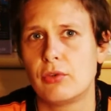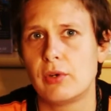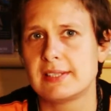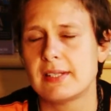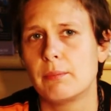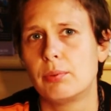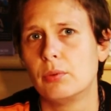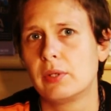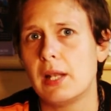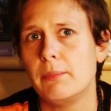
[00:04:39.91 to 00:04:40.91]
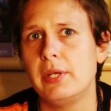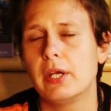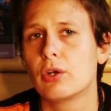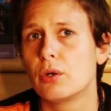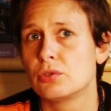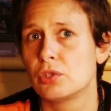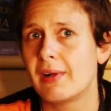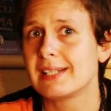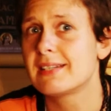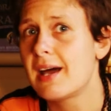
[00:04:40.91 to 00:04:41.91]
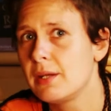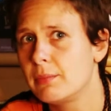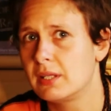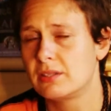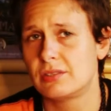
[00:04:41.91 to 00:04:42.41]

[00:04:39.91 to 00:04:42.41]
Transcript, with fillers: for example, can be a cause of Alzheimer.